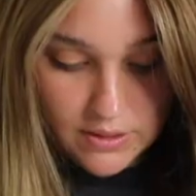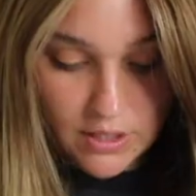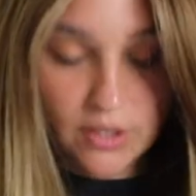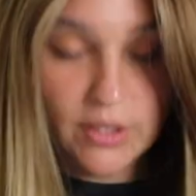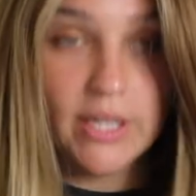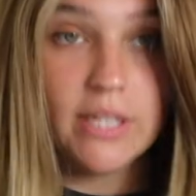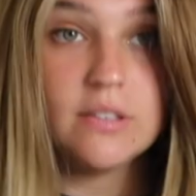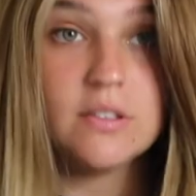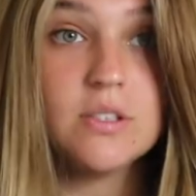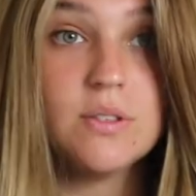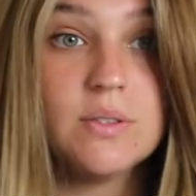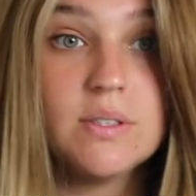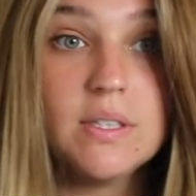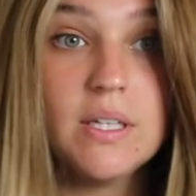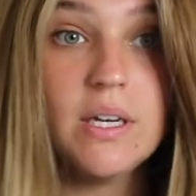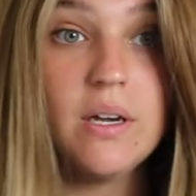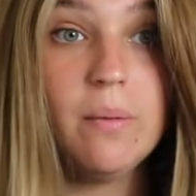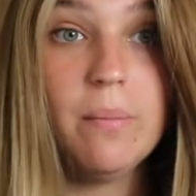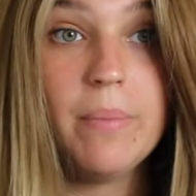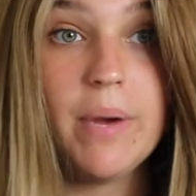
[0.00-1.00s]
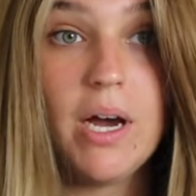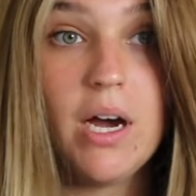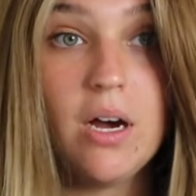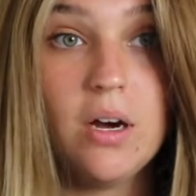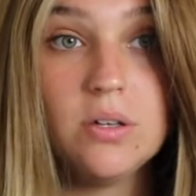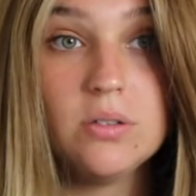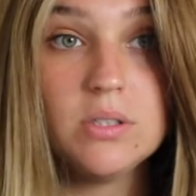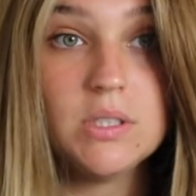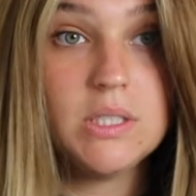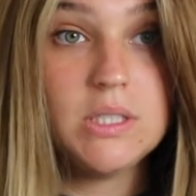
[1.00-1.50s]
Okay, so it's like
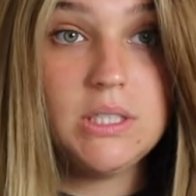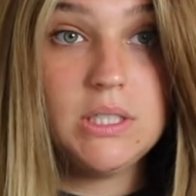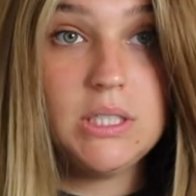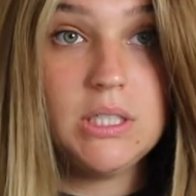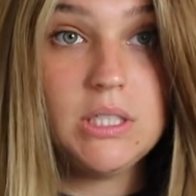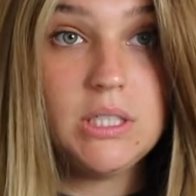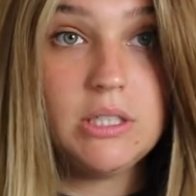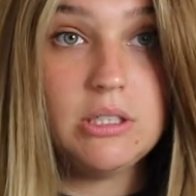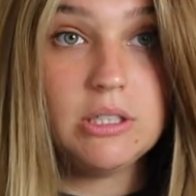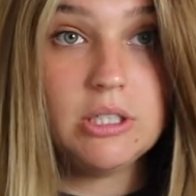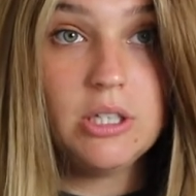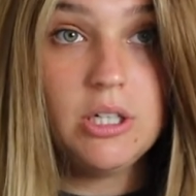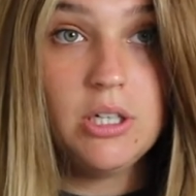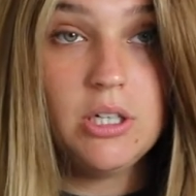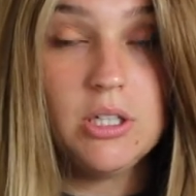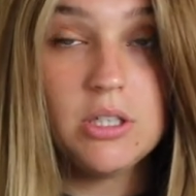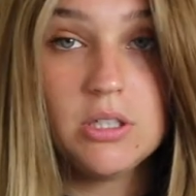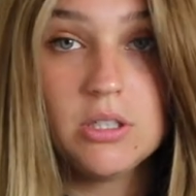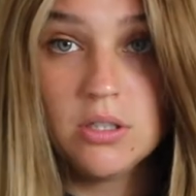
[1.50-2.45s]
about here.